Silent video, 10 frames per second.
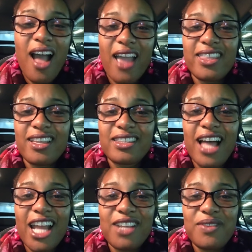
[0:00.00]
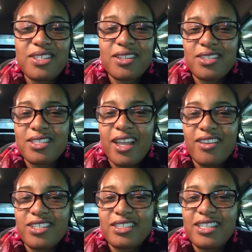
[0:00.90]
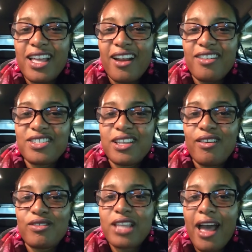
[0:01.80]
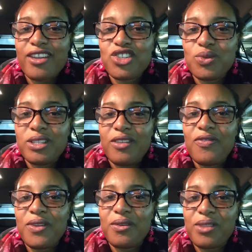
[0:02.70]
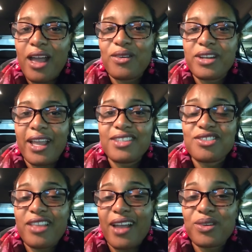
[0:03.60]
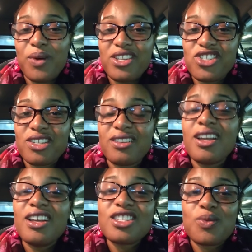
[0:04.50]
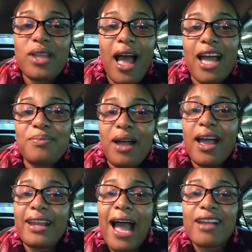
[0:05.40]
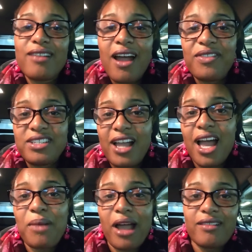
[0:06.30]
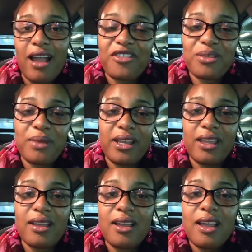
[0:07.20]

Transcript: I think a lot of us are scared to let ourselves actually feel that or to answer that question. So we hide behind, I don't have the time, I don't have the money.